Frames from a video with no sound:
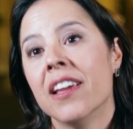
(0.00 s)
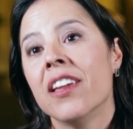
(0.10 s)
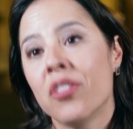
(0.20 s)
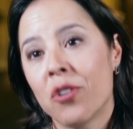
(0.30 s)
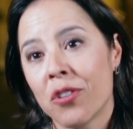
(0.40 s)

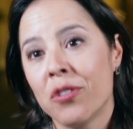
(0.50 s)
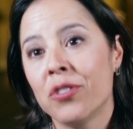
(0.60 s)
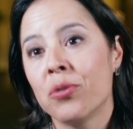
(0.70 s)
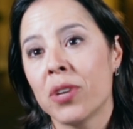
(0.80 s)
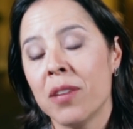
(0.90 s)
in order
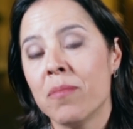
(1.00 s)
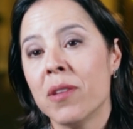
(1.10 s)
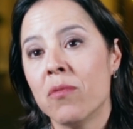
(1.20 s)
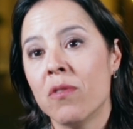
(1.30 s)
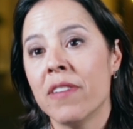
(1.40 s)
to keep
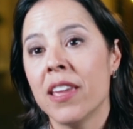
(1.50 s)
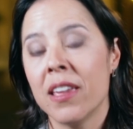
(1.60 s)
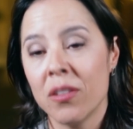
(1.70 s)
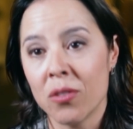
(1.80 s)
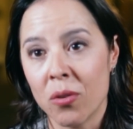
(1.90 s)
the
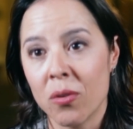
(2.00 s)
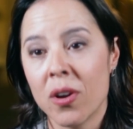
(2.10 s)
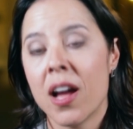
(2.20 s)
movie, you know,